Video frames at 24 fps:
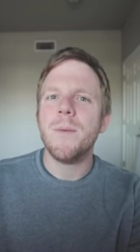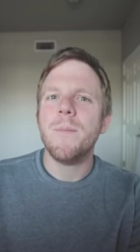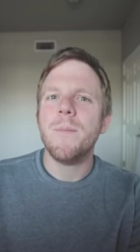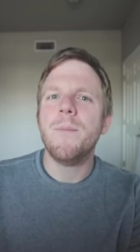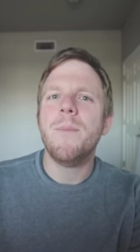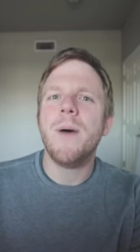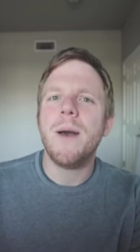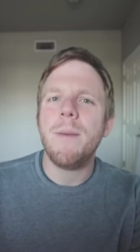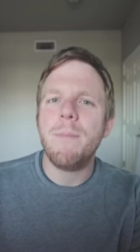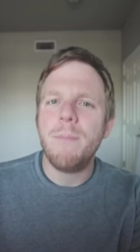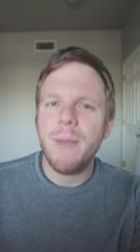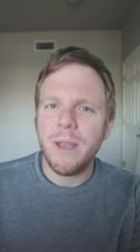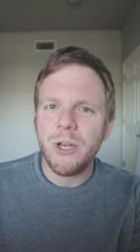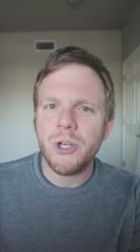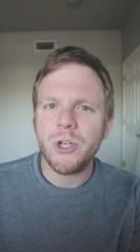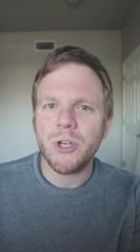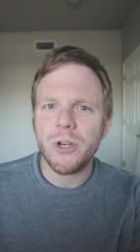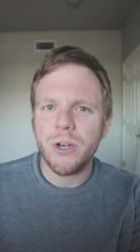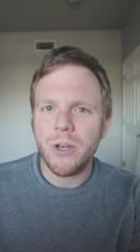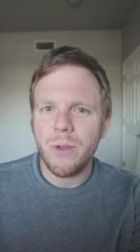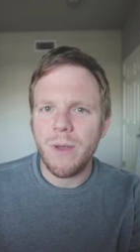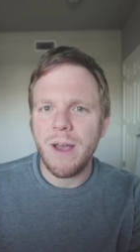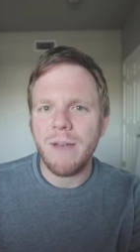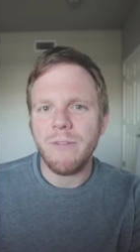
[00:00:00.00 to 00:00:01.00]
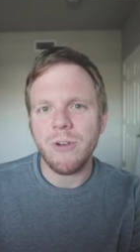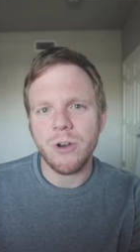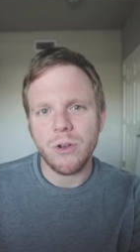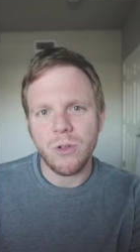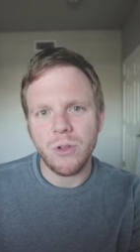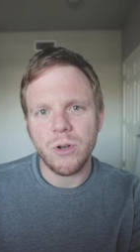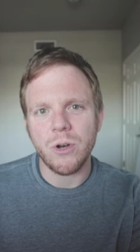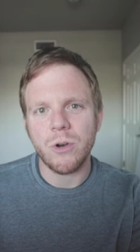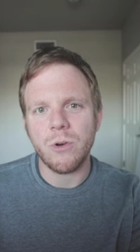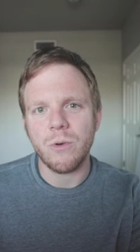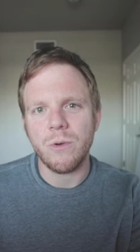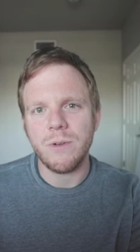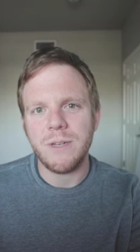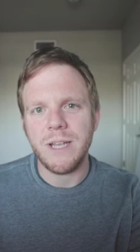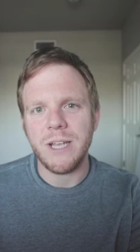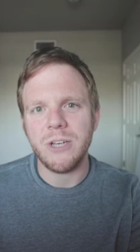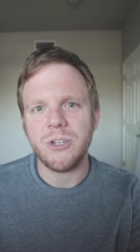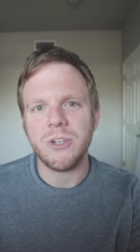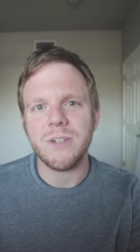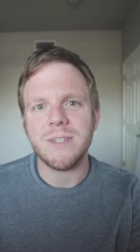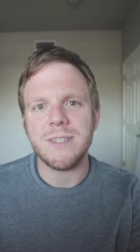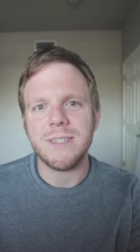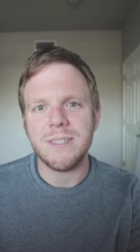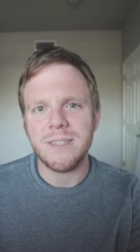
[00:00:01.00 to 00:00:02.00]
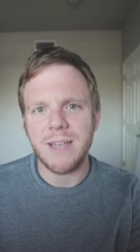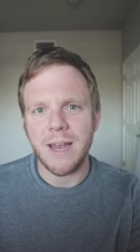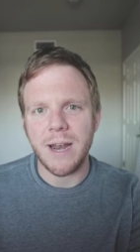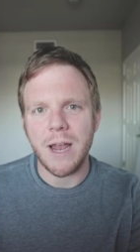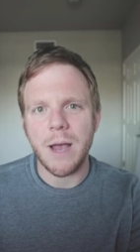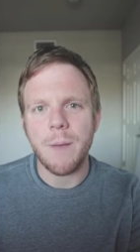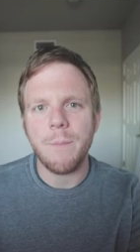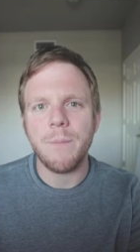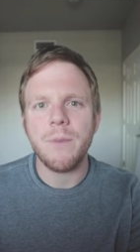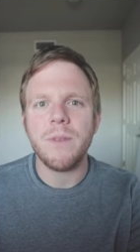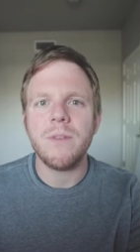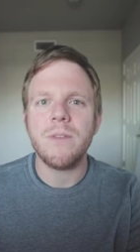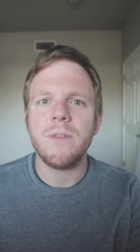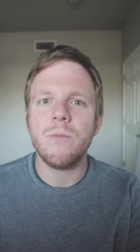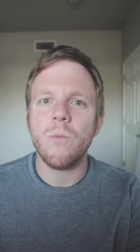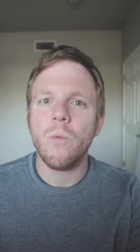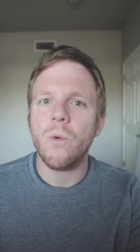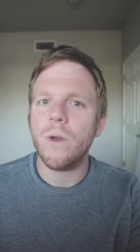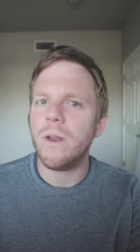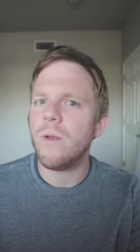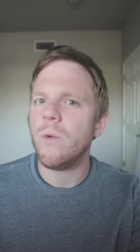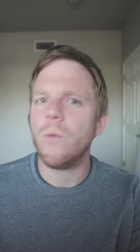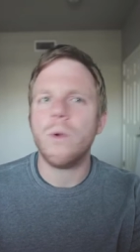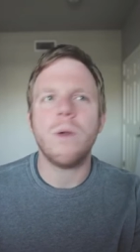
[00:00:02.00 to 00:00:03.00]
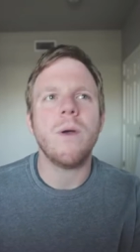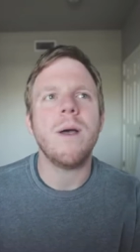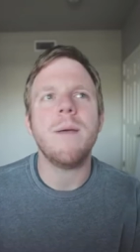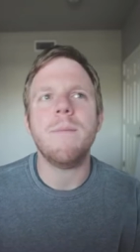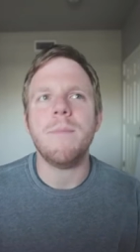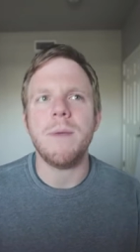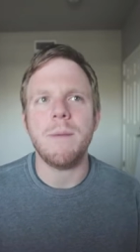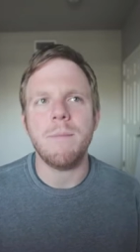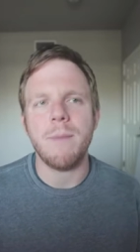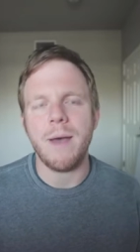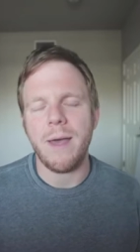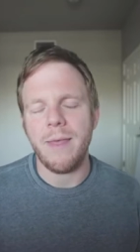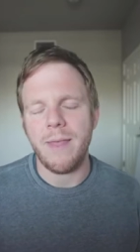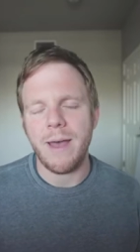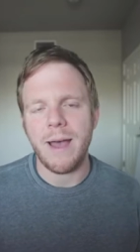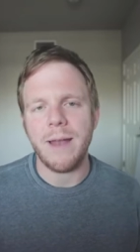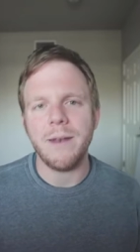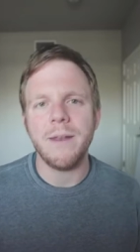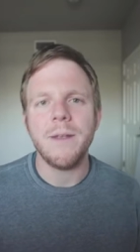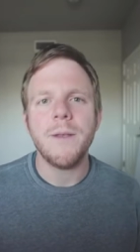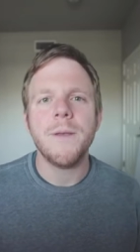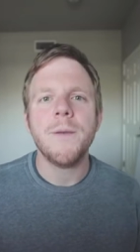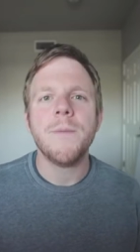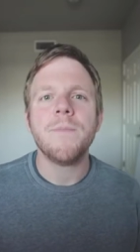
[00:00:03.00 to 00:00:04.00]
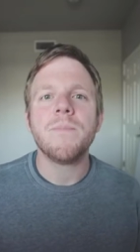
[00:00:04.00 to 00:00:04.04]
But make sure you have your clinical rotations set up. What, what do I mean by that?